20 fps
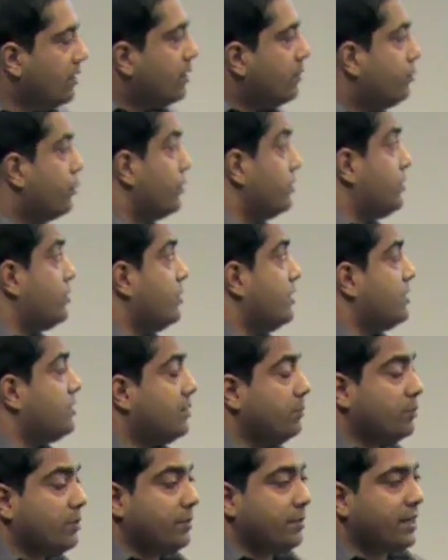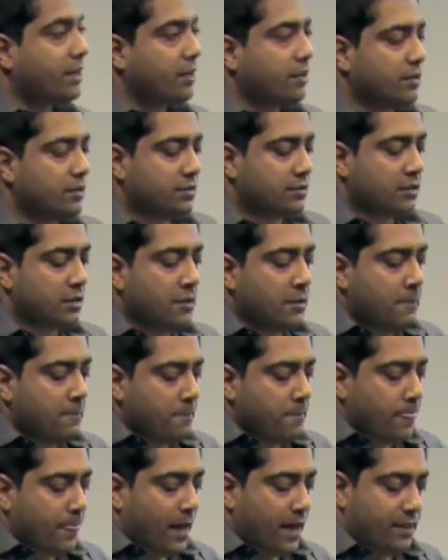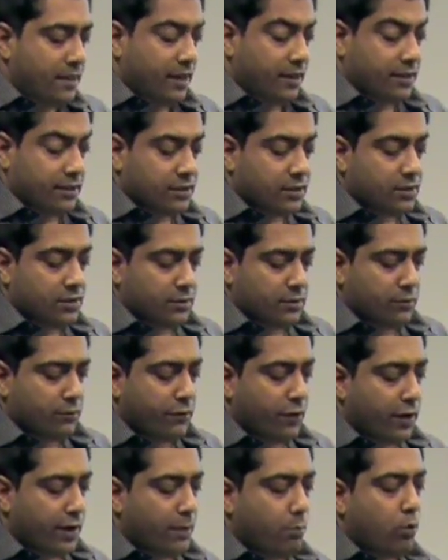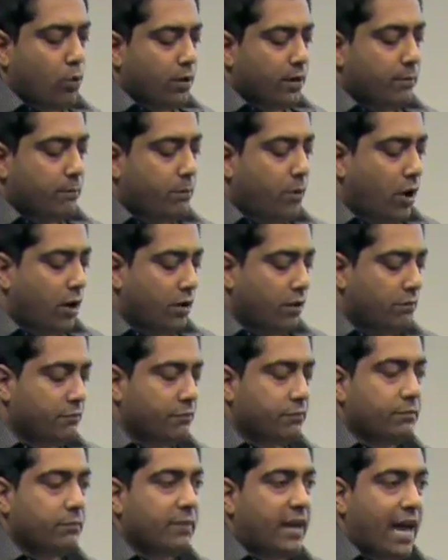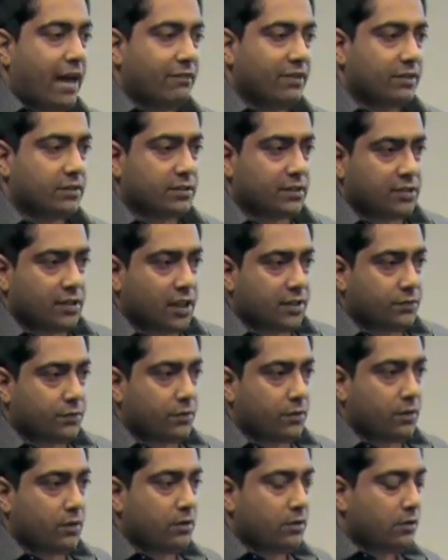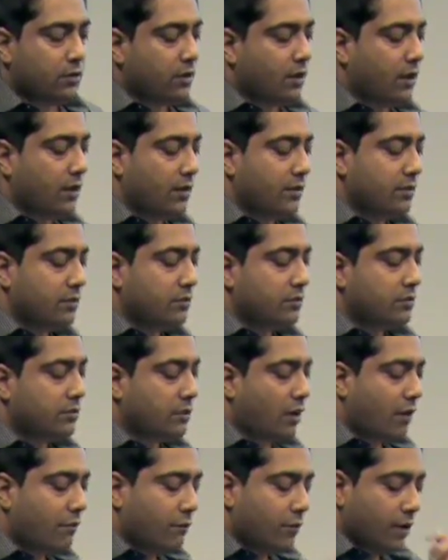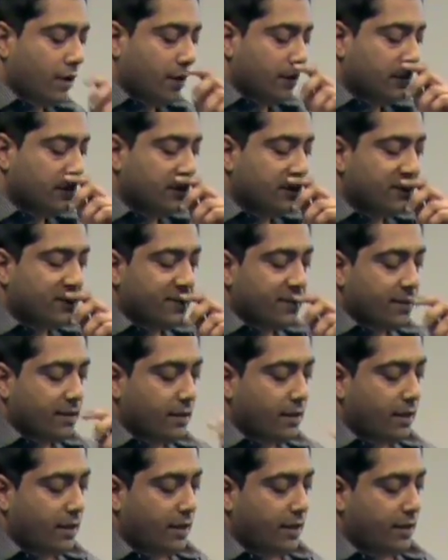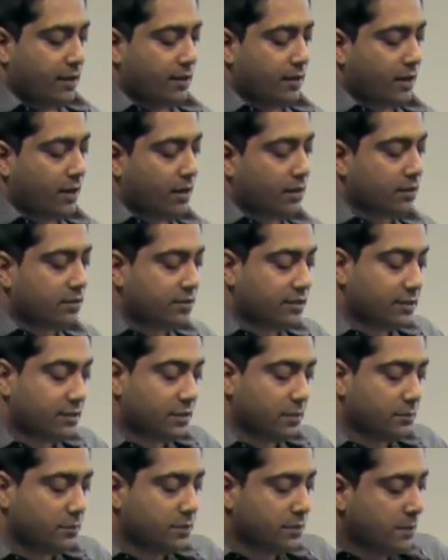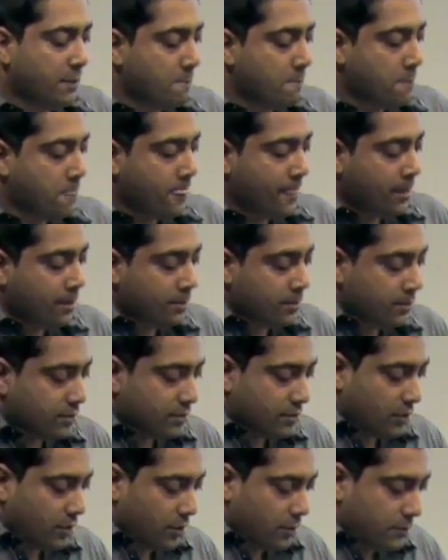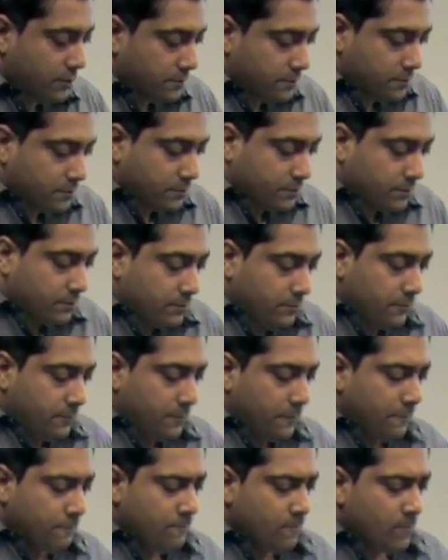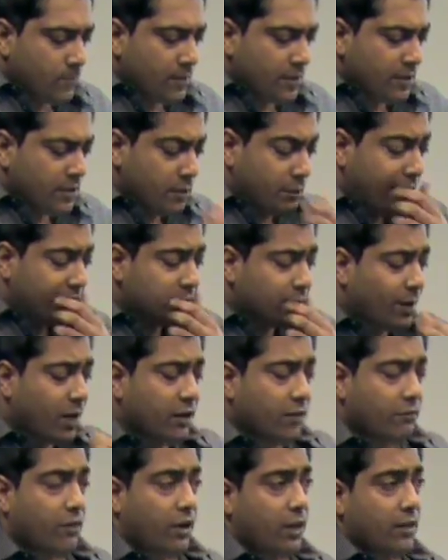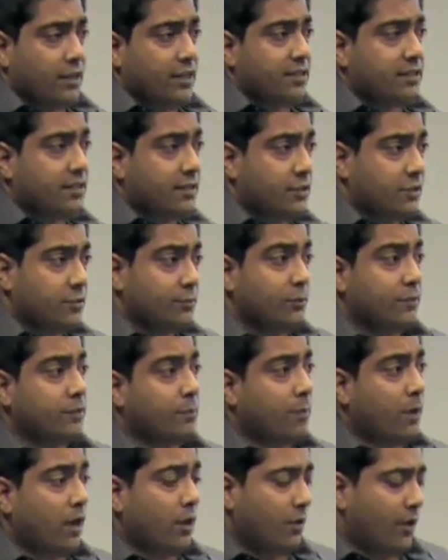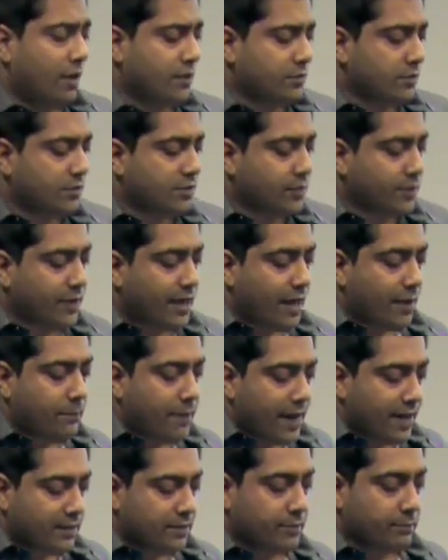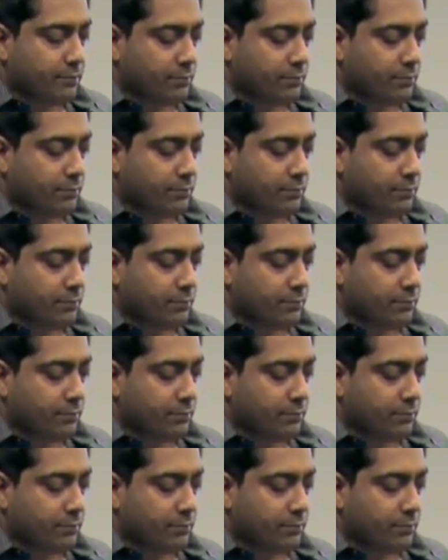boon to us simply because I think this is a very important part of having successful software and systems. So the best part of all this, and this move to Palo Alto, is that we got back to